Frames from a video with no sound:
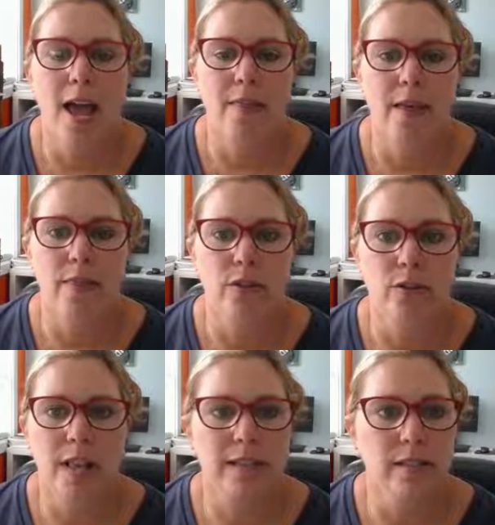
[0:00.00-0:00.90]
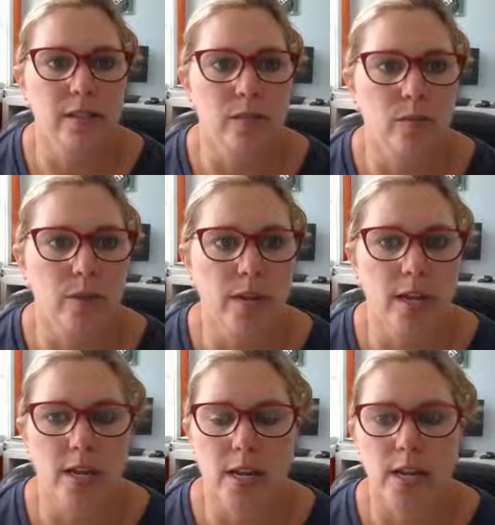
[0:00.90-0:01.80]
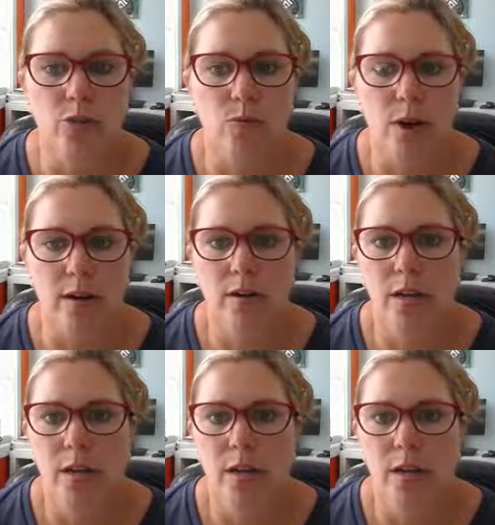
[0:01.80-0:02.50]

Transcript: And then there's lessons within each one.